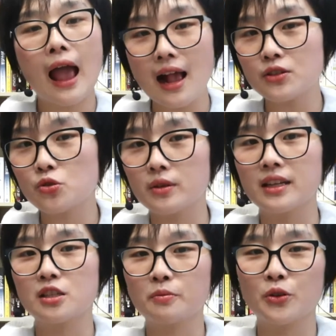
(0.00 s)
as soon
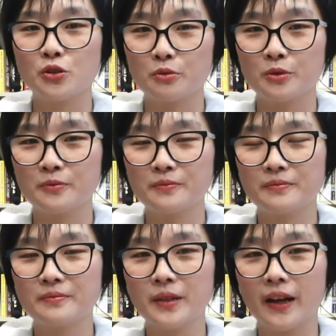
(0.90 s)
as possible,
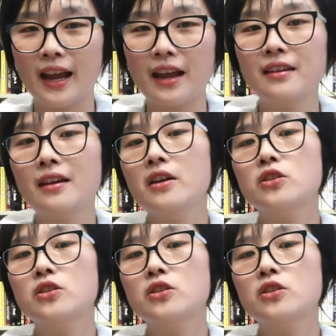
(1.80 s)
okay?